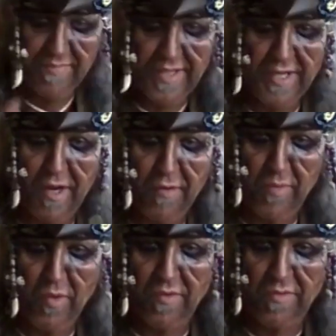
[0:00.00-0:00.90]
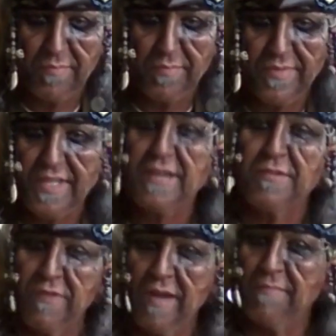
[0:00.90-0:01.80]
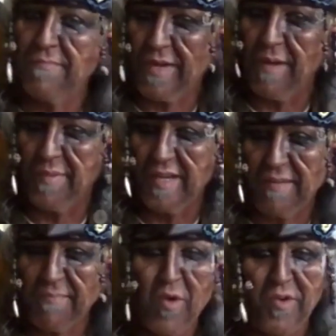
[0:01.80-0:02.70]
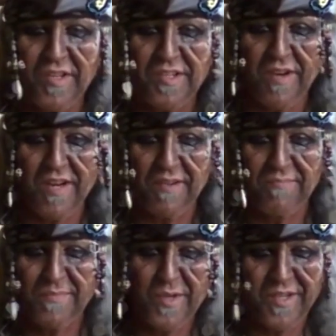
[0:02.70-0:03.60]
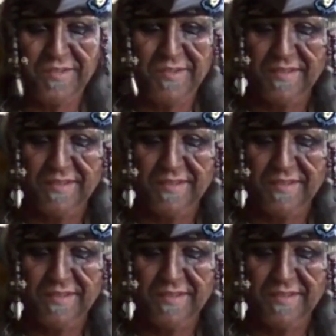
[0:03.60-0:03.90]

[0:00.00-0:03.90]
You know, that rum company, Morgan Rum. Morgan.